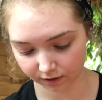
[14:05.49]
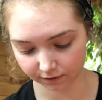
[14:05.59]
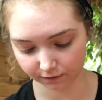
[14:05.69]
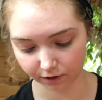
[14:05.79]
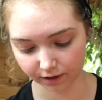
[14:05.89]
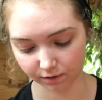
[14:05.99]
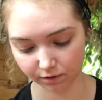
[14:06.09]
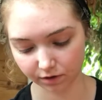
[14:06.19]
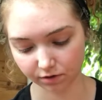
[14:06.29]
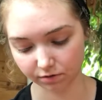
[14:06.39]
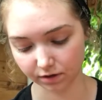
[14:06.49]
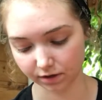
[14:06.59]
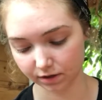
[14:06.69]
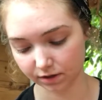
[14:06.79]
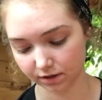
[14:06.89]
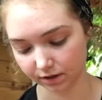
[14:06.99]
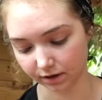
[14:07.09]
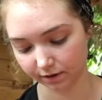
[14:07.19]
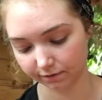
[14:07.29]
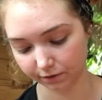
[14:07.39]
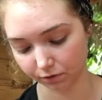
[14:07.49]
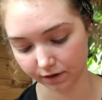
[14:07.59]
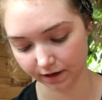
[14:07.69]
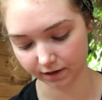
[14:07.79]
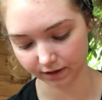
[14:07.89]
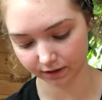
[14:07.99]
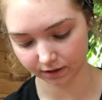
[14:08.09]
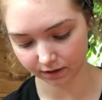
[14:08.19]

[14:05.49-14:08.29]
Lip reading: for anyone who does phone editing.